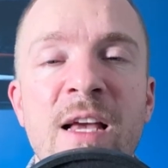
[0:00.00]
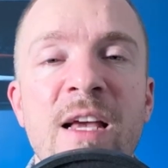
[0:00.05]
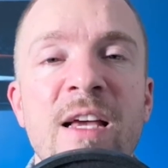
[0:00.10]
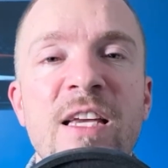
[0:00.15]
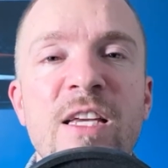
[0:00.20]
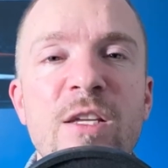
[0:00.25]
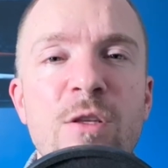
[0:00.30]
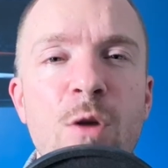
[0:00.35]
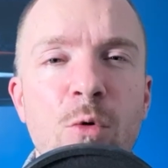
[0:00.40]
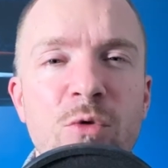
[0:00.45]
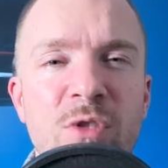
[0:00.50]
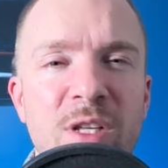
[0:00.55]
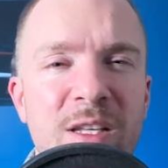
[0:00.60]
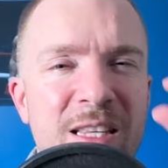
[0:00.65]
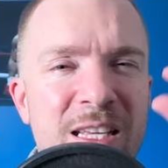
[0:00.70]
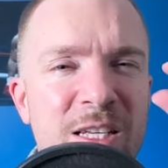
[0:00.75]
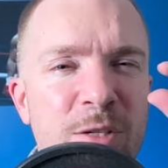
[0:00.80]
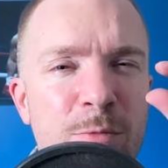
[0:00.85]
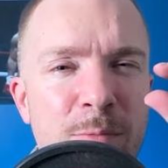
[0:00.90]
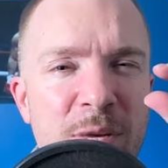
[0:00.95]
He knows that
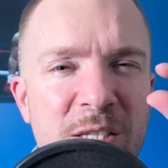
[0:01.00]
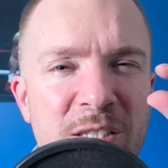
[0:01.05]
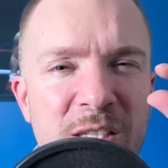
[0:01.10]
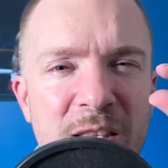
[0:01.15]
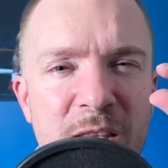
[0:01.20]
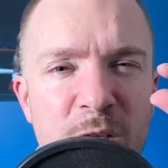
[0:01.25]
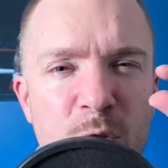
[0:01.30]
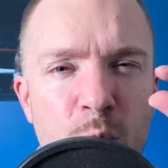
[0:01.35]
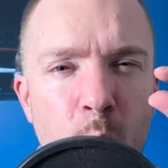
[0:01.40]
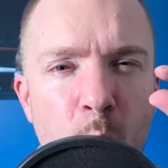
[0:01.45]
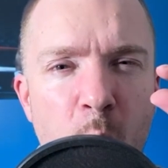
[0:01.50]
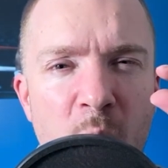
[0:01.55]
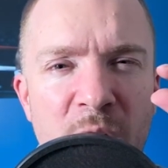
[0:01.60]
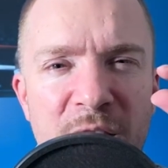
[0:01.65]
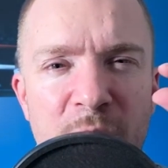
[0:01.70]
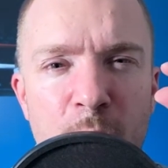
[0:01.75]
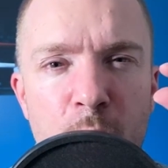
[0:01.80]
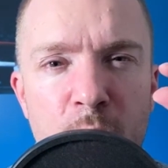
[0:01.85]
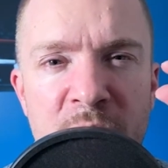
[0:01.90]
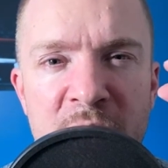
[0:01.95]
he's missing this one
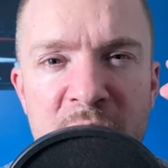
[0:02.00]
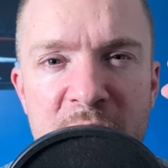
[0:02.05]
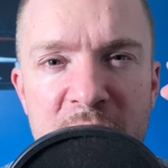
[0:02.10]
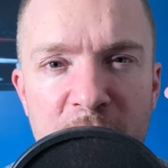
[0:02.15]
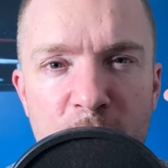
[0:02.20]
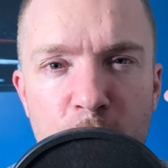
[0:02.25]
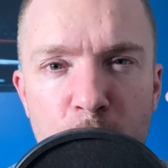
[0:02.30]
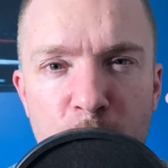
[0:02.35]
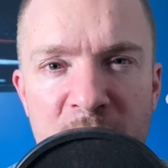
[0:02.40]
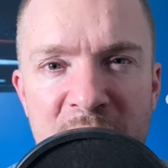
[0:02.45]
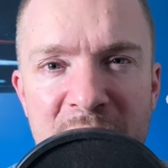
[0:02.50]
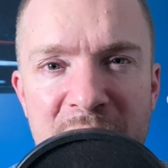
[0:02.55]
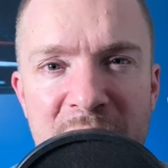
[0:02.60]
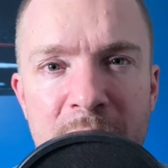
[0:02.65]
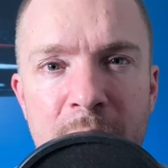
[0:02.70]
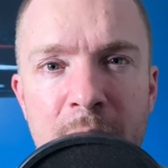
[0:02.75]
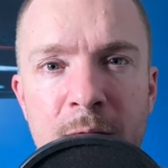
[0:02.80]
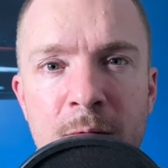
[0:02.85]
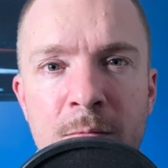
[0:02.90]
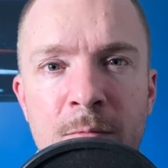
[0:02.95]
little key
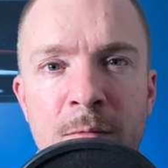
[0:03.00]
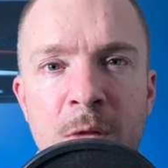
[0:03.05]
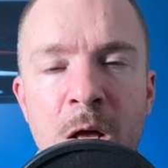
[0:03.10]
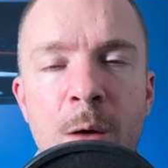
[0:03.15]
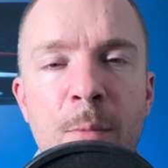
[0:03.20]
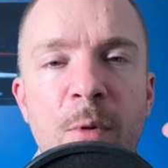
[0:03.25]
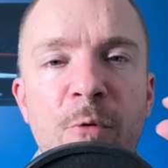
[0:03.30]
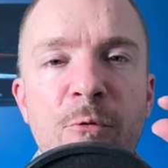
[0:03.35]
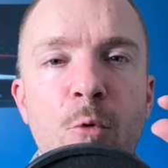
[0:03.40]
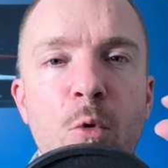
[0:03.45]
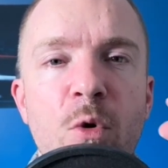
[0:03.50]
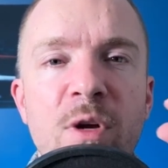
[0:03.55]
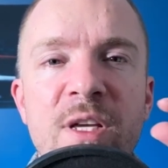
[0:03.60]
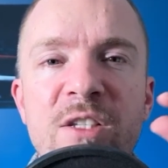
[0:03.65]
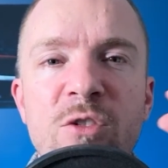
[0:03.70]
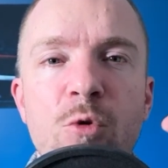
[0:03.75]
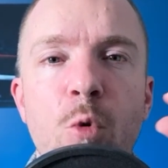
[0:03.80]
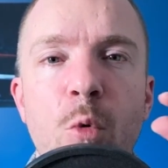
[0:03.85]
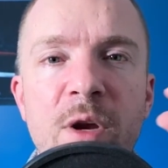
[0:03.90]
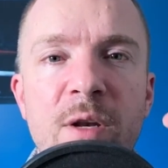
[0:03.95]
ingredient before
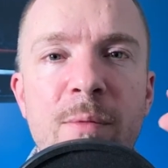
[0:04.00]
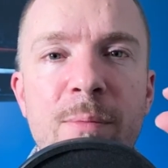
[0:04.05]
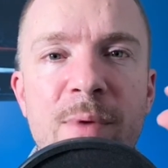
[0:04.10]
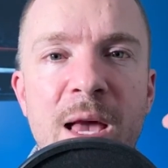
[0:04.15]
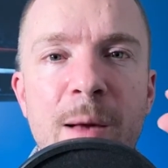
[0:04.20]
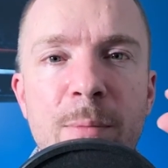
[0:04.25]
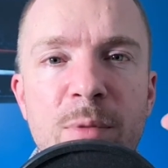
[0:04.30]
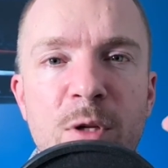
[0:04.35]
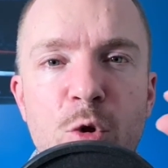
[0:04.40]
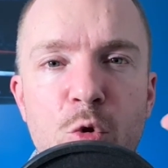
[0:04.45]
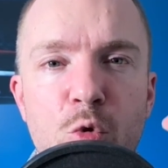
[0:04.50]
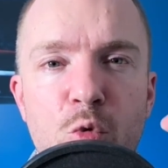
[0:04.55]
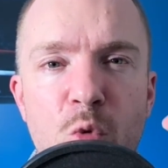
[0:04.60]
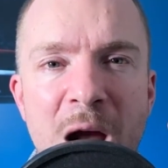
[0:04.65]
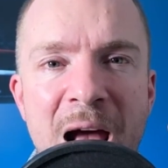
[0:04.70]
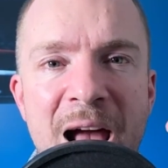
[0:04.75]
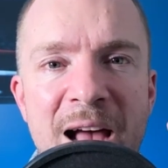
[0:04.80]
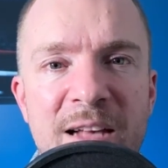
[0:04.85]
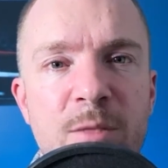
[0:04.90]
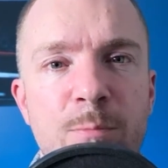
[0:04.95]
he's going to be able to
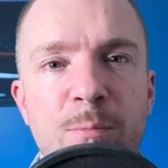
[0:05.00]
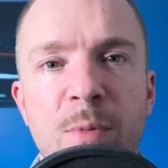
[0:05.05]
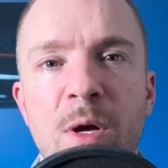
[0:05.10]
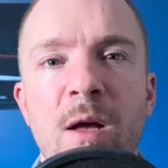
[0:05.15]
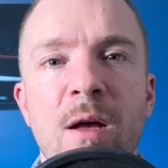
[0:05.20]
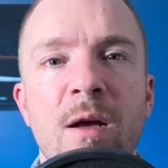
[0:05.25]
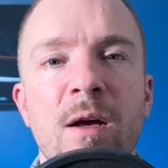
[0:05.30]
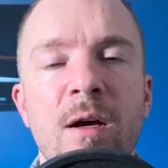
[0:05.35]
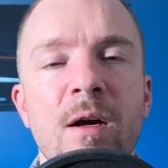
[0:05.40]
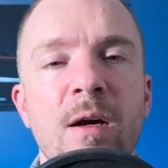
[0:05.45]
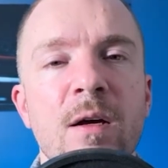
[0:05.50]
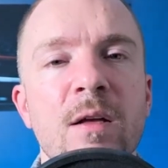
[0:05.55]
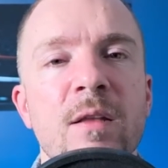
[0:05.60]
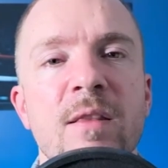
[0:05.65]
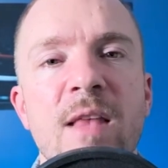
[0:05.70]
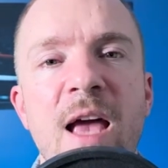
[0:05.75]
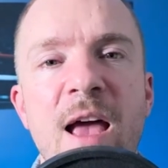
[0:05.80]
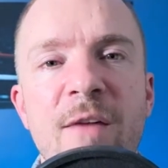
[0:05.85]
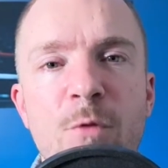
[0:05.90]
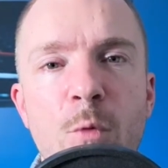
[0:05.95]
grasp
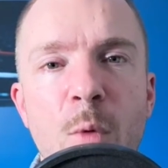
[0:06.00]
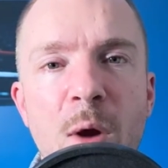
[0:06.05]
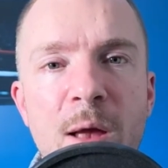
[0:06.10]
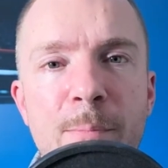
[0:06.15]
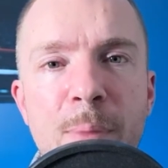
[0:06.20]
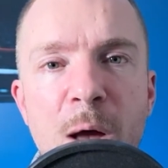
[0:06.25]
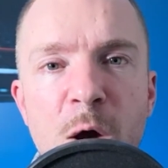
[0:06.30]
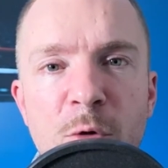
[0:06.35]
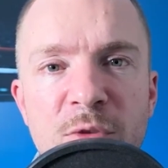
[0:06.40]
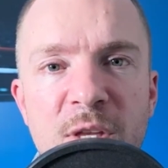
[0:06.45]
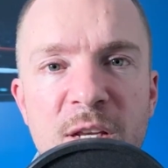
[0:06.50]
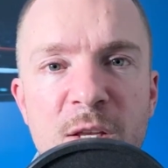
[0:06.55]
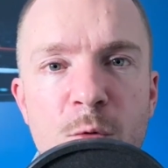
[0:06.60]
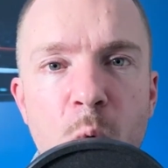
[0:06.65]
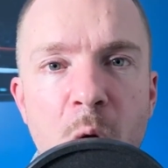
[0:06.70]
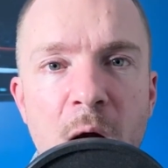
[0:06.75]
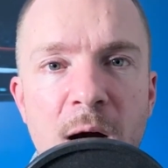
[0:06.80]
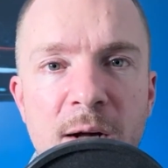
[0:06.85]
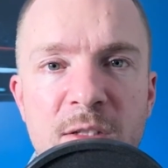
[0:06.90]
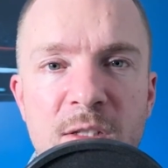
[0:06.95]
the heavyweight belt that he
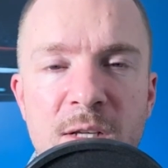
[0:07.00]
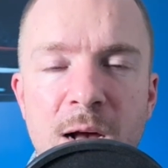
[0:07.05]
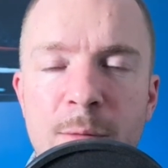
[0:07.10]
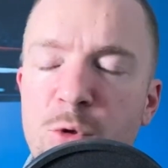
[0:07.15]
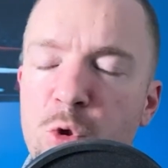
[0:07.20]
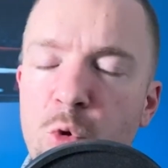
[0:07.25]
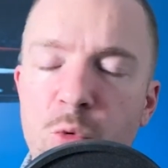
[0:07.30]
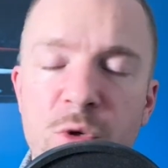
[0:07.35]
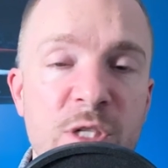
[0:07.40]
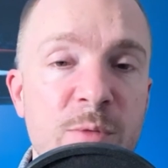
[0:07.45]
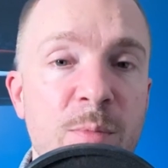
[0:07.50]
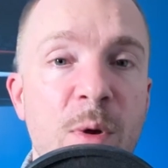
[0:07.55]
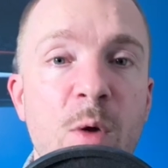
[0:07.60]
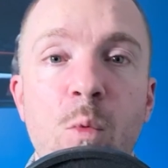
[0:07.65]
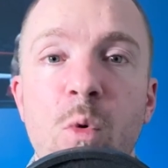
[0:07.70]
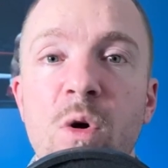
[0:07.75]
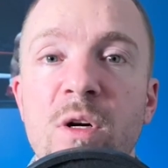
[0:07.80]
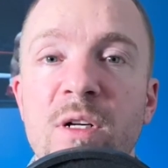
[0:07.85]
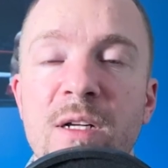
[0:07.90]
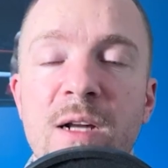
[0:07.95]
wants. I'm sure he's been
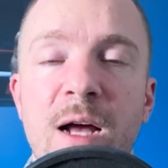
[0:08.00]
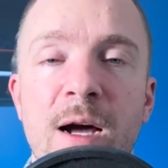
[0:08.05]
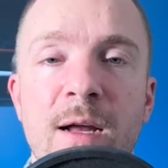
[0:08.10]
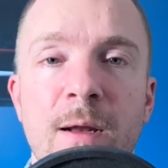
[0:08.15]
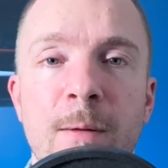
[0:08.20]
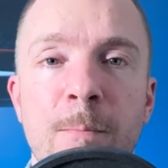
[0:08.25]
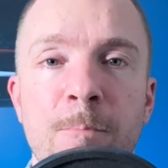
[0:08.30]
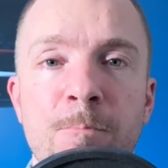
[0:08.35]
working on it.